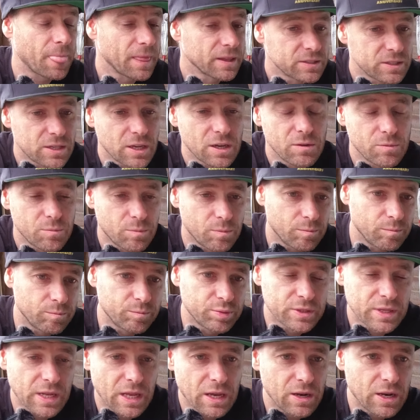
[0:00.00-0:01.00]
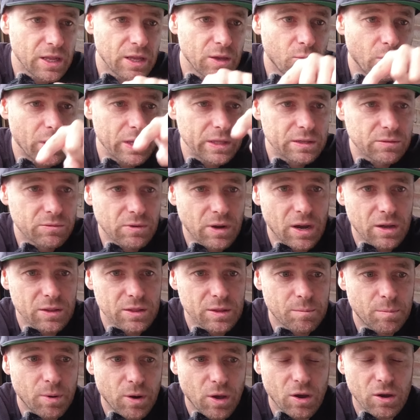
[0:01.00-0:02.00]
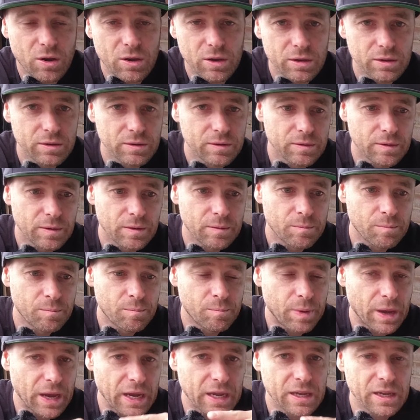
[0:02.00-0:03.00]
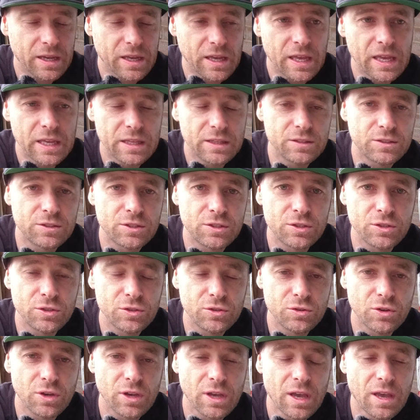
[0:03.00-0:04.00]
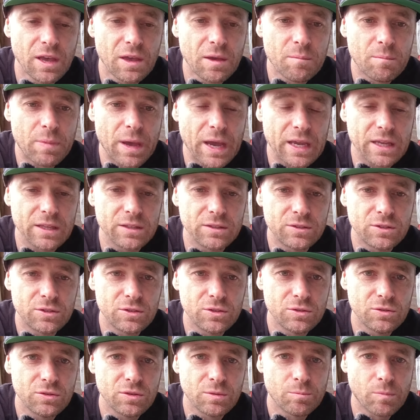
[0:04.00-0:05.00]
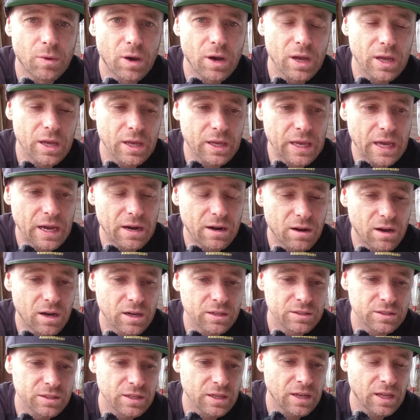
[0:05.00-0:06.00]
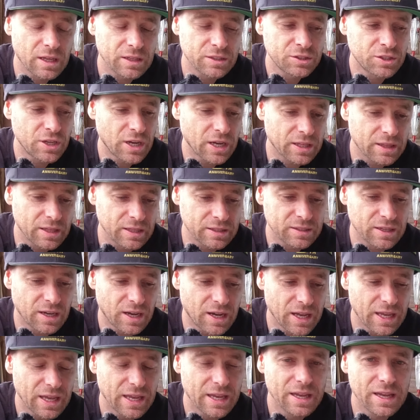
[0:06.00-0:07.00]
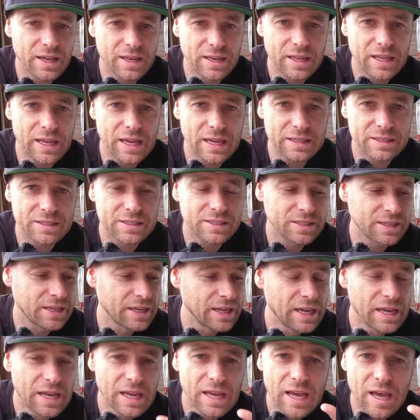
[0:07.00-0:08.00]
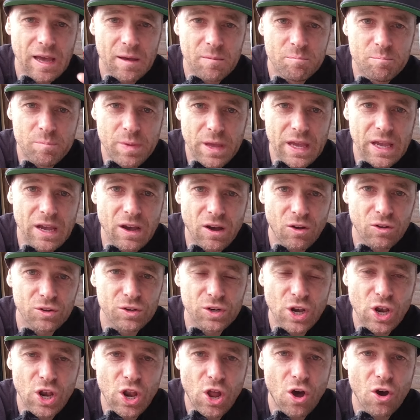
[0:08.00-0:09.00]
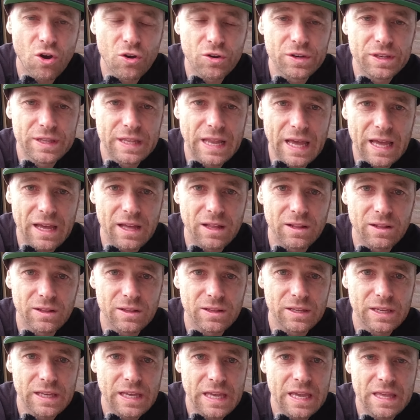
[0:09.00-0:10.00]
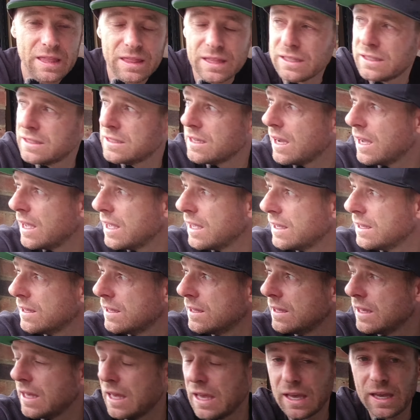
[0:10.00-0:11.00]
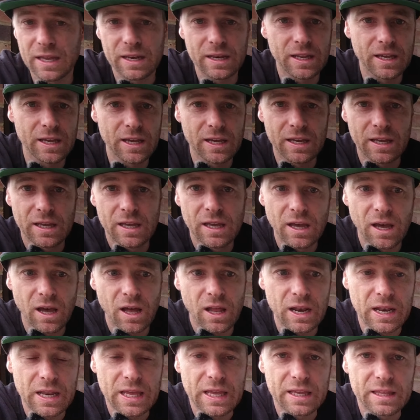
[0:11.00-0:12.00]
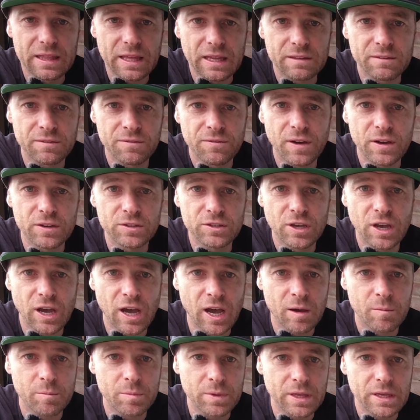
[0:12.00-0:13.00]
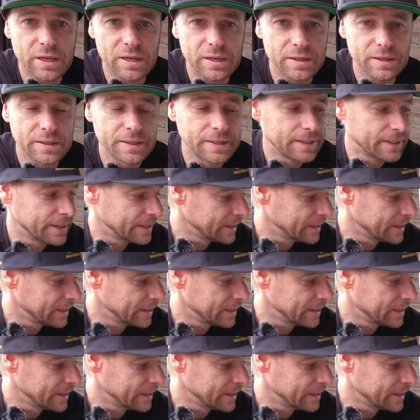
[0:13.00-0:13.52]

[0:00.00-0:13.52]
so slowly went around the block back into my garage, and I checked the tire, and yes, a big old long nail in the tire. And I'll link that photo up here.